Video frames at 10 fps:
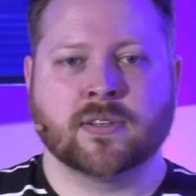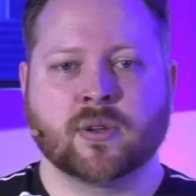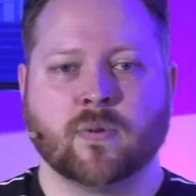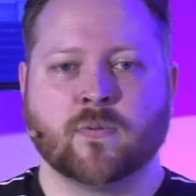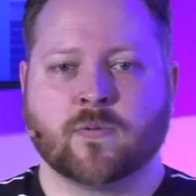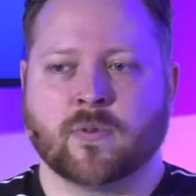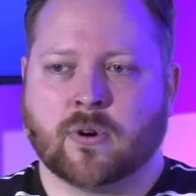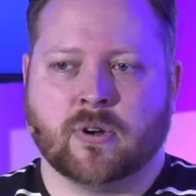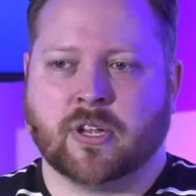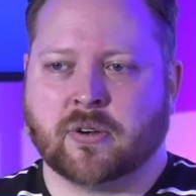And so
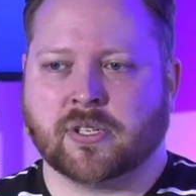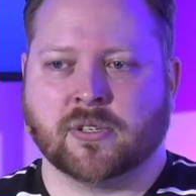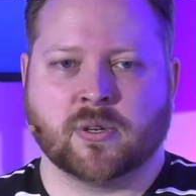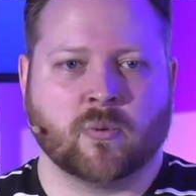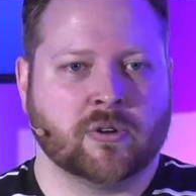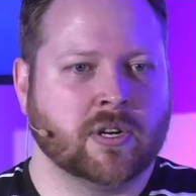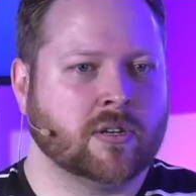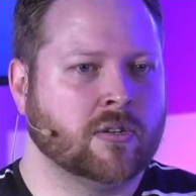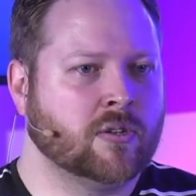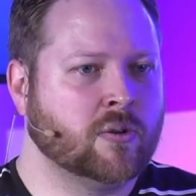for early Christians, they're
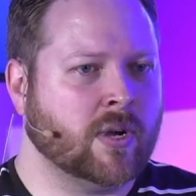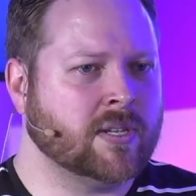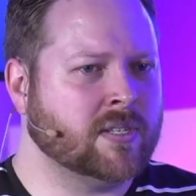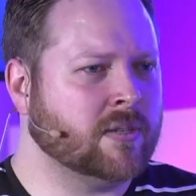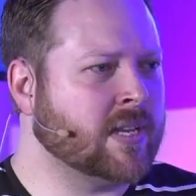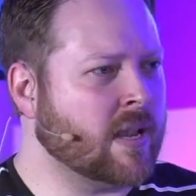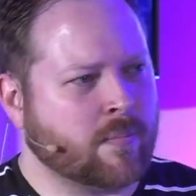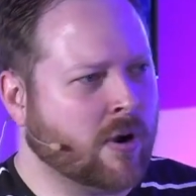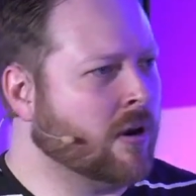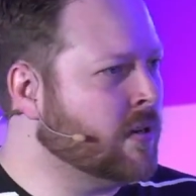wondering, do I still
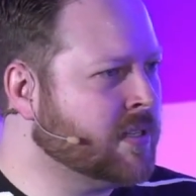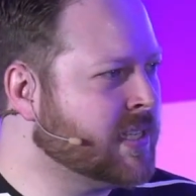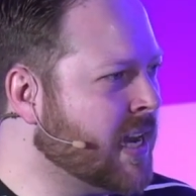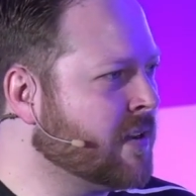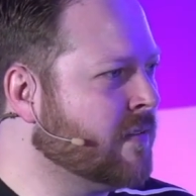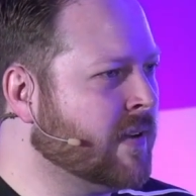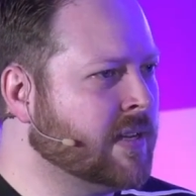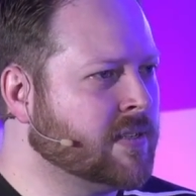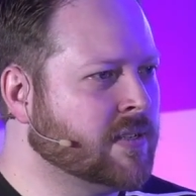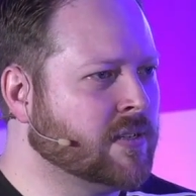take part in
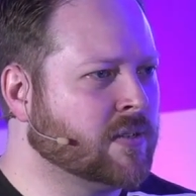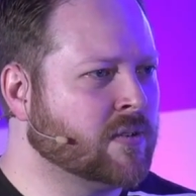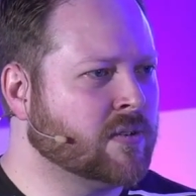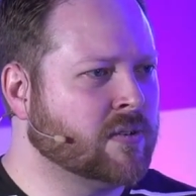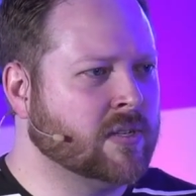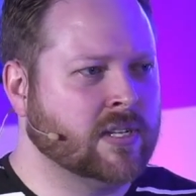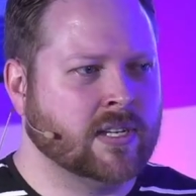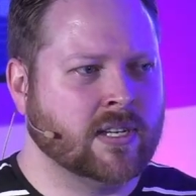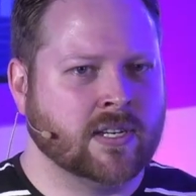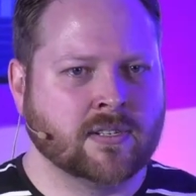sacrifices?
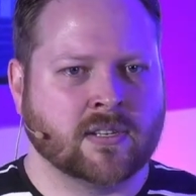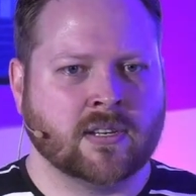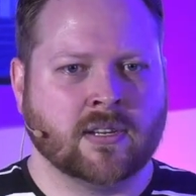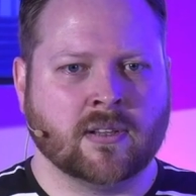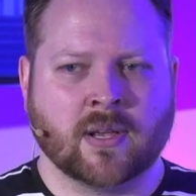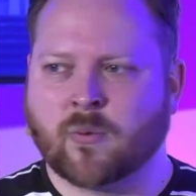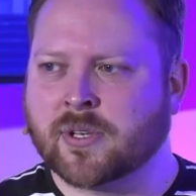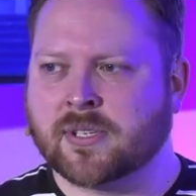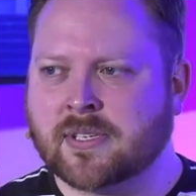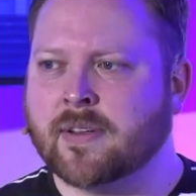Is like,
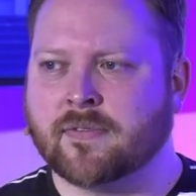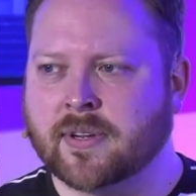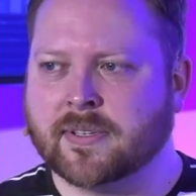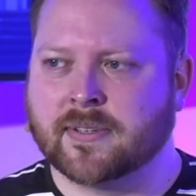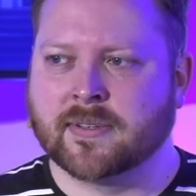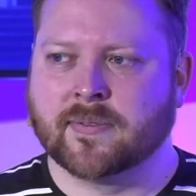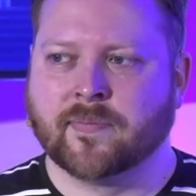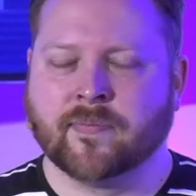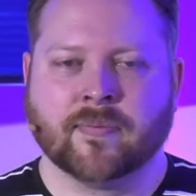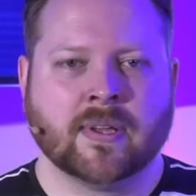what's different?
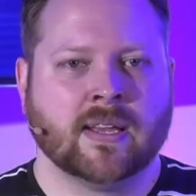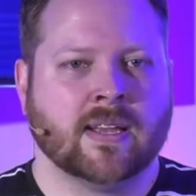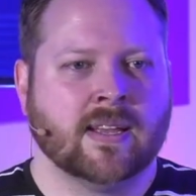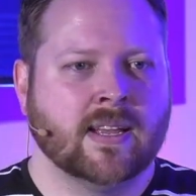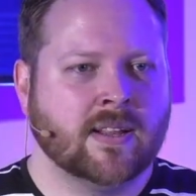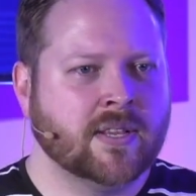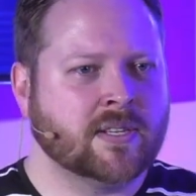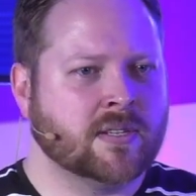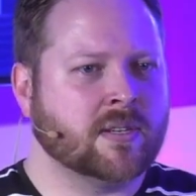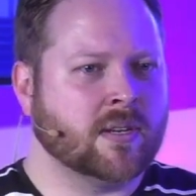And
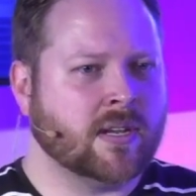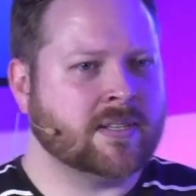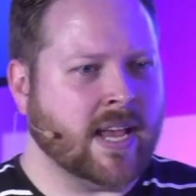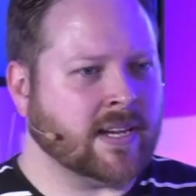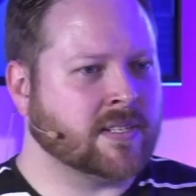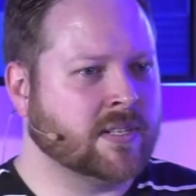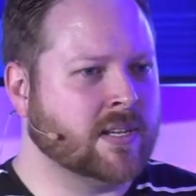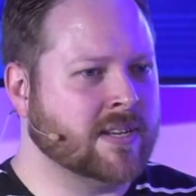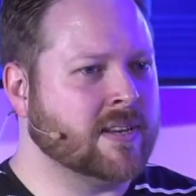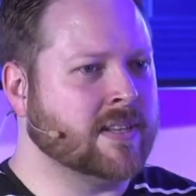this is a text
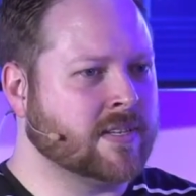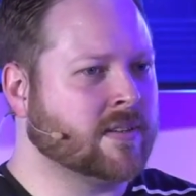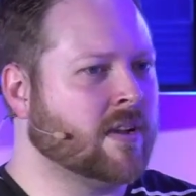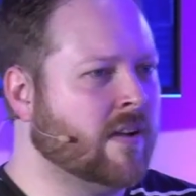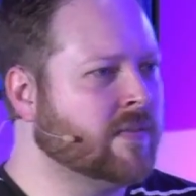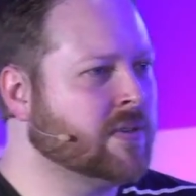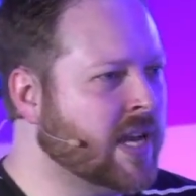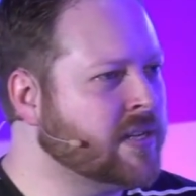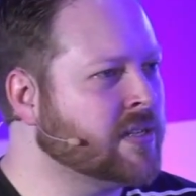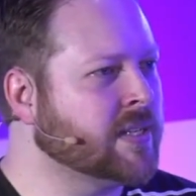that's into this
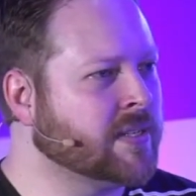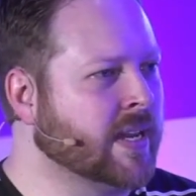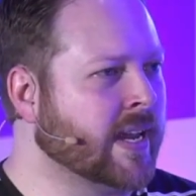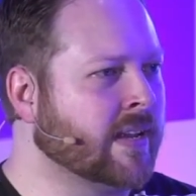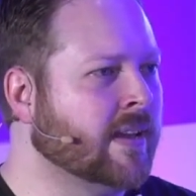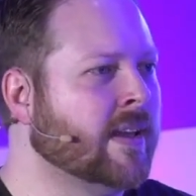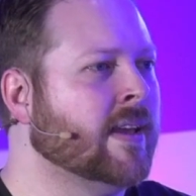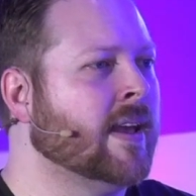conversation that's saying,